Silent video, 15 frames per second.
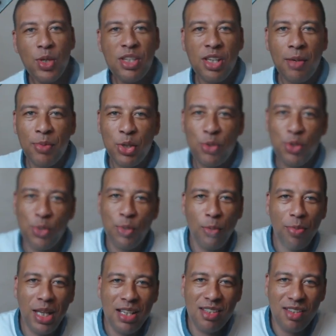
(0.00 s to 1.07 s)
What's up,
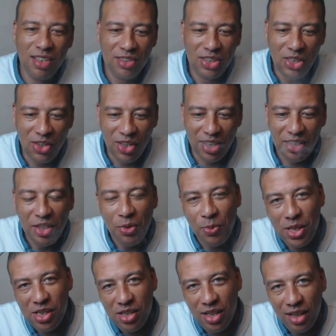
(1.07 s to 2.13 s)
YouTube? It's the dawn
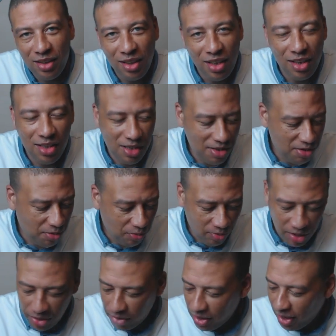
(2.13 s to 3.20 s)
where shit
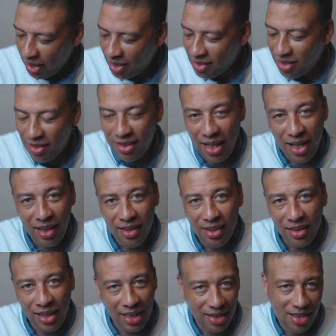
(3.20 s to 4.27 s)
gets real. And
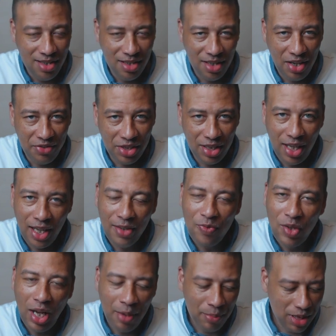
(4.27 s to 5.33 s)
today, like each and every
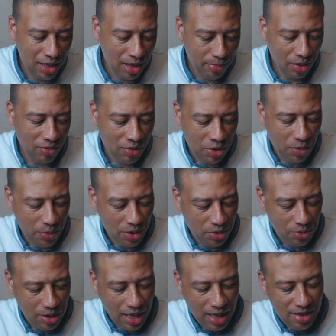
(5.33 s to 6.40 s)
day, I'm going to keep it real
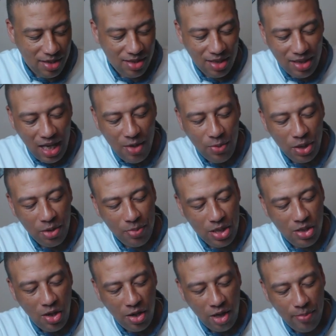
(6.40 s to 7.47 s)
with you guys. Today, we're going
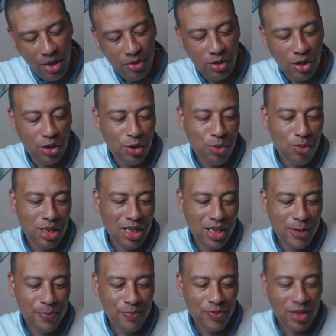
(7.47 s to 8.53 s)
to be talking about the
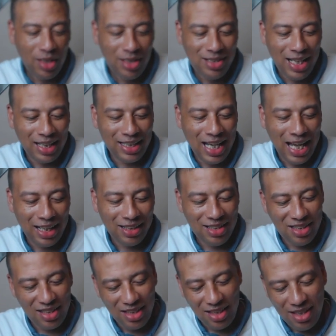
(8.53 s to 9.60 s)
Youde
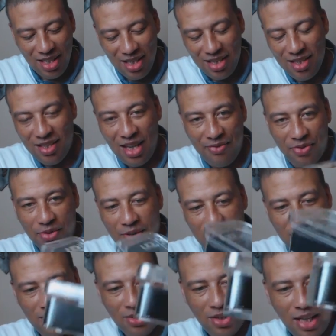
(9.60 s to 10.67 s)
technology Zephyrus,